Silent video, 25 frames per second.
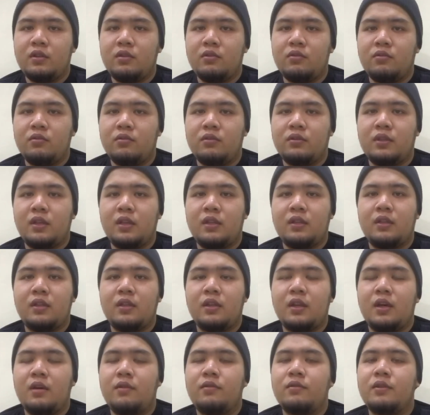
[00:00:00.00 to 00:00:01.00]
to settle
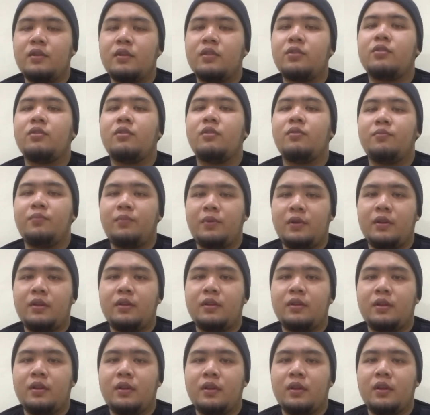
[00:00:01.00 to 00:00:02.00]
down this conflict.
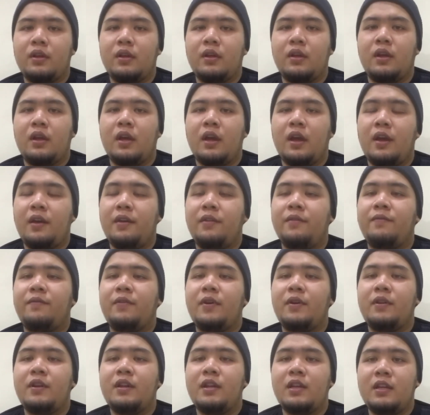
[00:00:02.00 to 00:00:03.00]
And
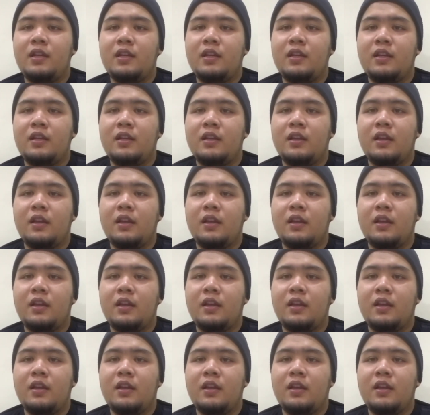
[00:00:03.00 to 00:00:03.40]
finally,